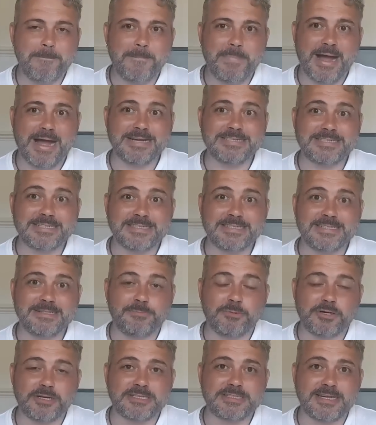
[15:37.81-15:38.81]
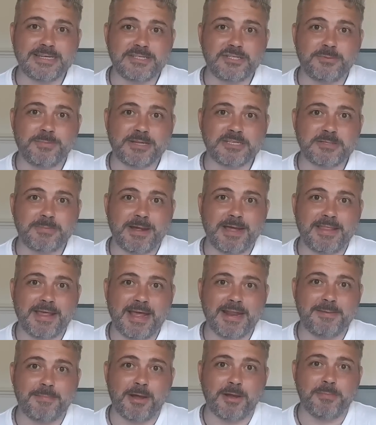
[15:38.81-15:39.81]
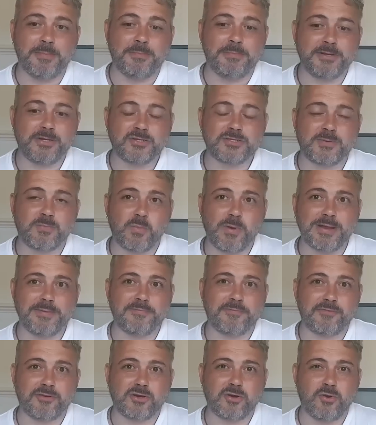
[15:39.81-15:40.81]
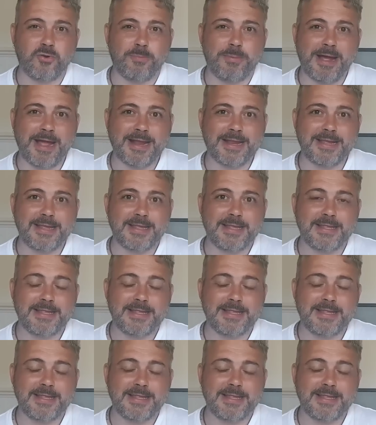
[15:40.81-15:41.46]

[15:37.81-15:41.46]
but I'm not going to say too much about that at the moment because I'm waiting for a call back,